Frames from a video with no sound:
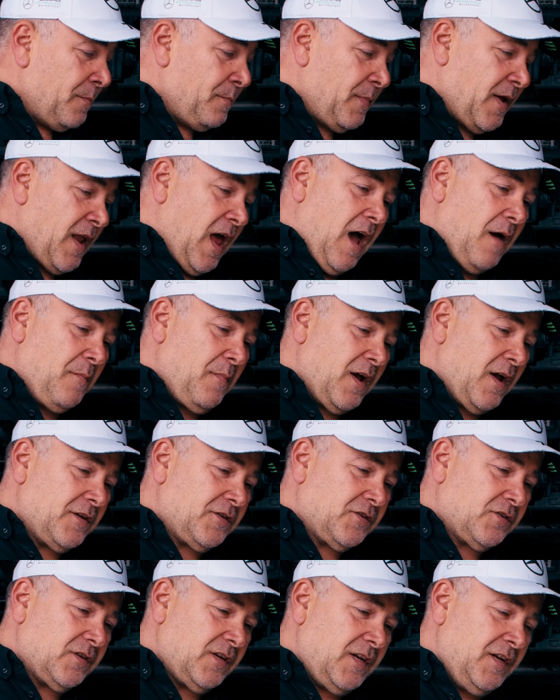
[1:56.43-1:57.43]
but how
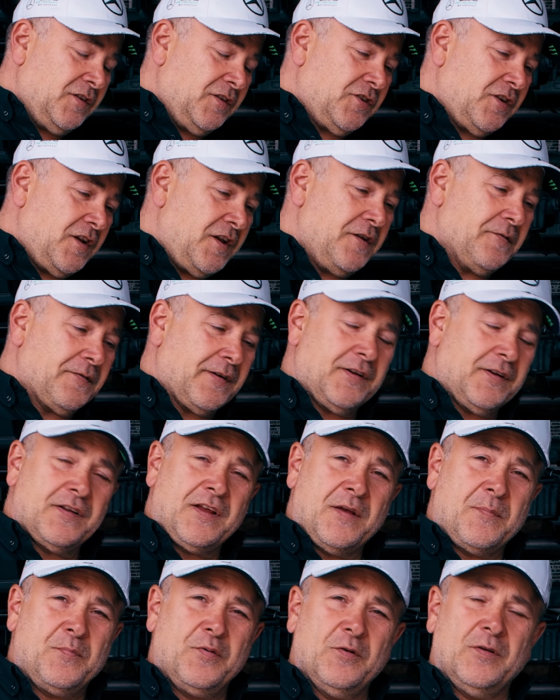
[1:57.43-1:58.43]
much engineering
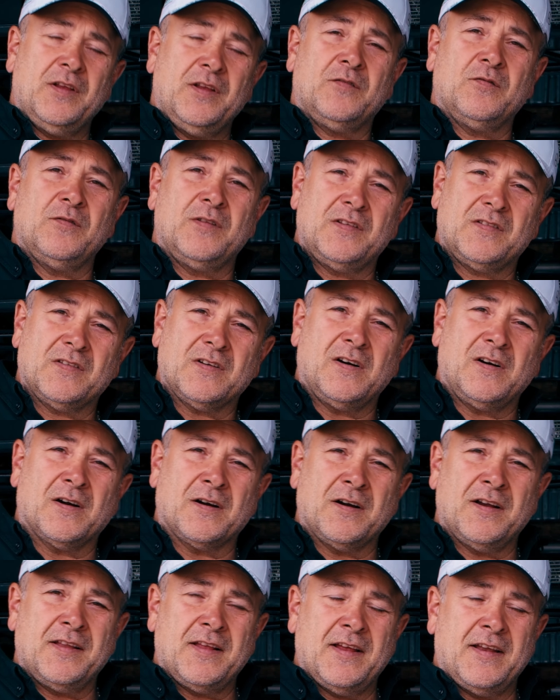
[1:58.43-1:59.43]
they put into this
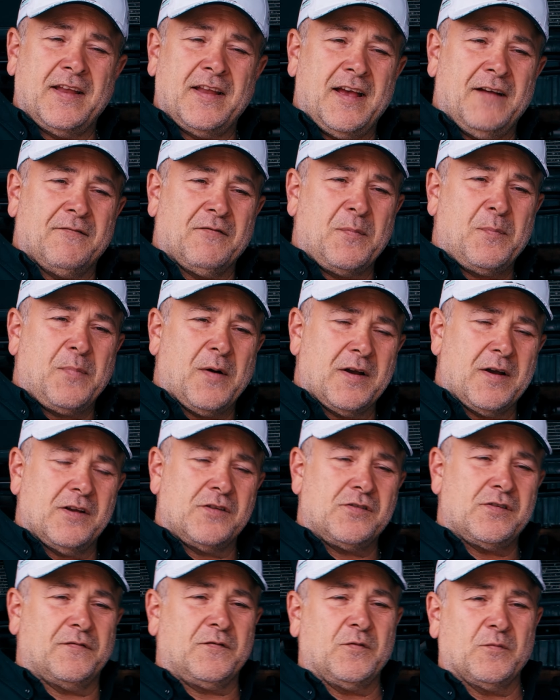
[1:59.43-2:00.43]
car, and then every part
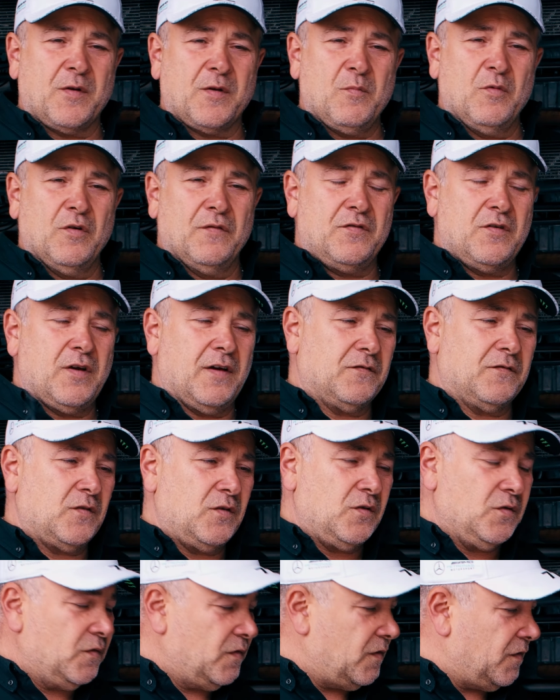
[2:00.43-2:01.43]
that you have to remove, you have to
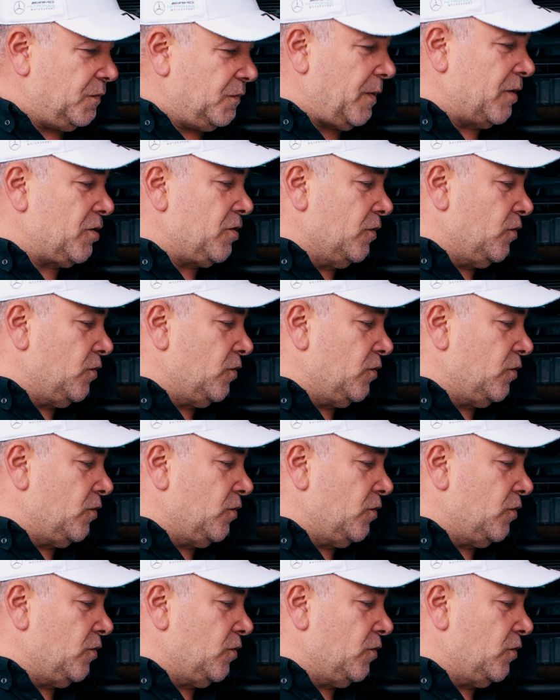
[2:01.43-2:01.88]
use a special